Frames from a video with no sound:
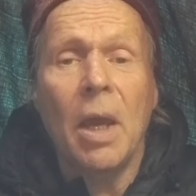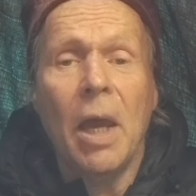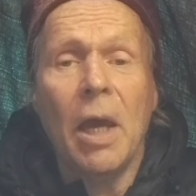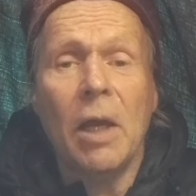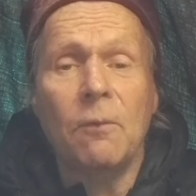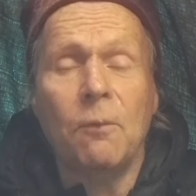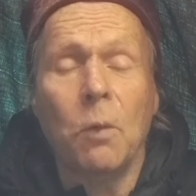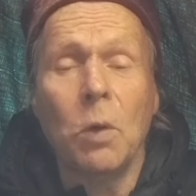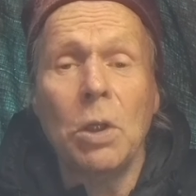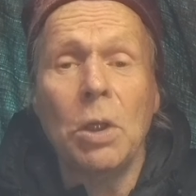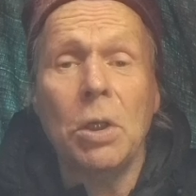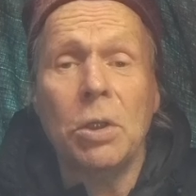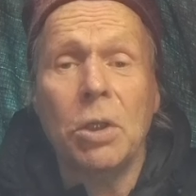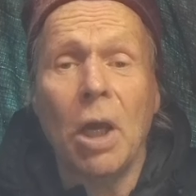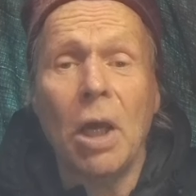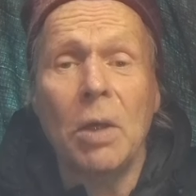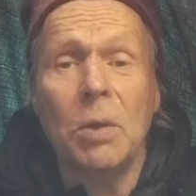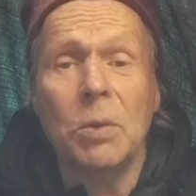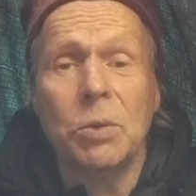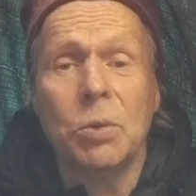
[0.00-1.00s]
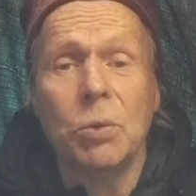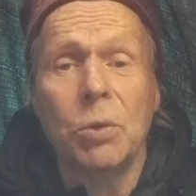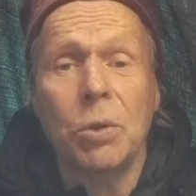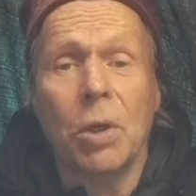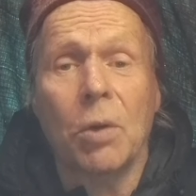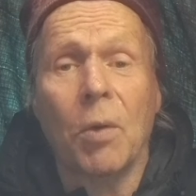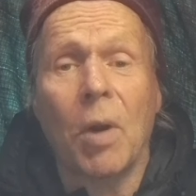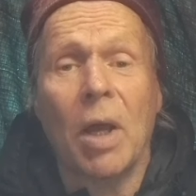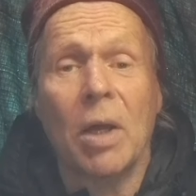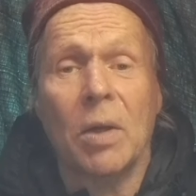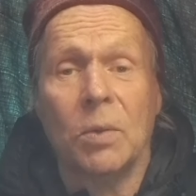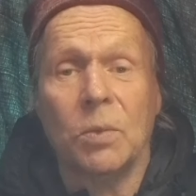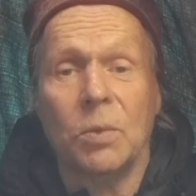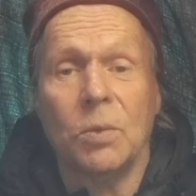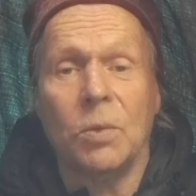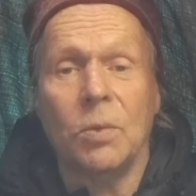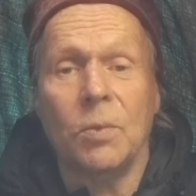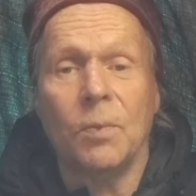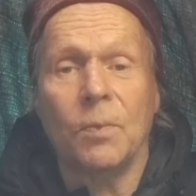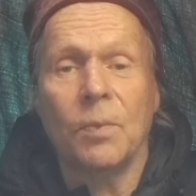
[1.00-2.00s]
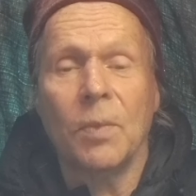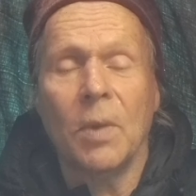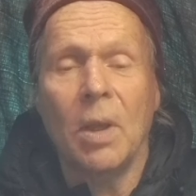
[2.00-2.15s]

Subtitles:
had fallen down to the ground,